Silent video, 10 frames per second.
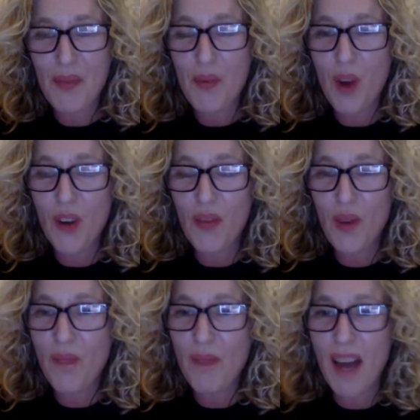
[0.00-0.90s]
what
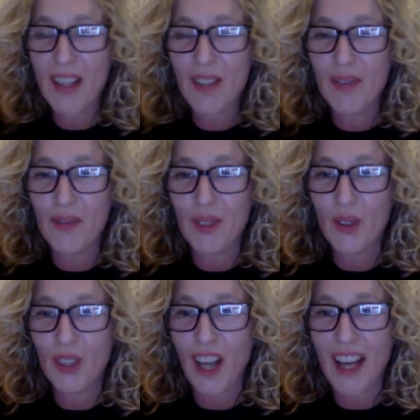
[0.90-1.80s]
might it have looked
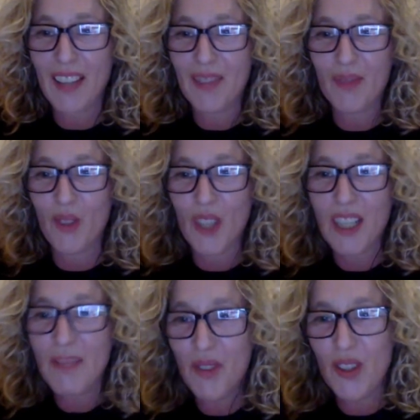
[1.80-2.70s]
like, Judy,
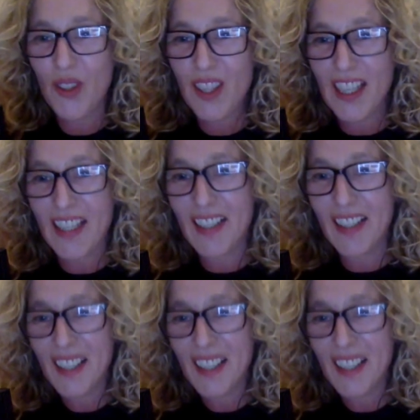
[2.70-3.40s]
do you think?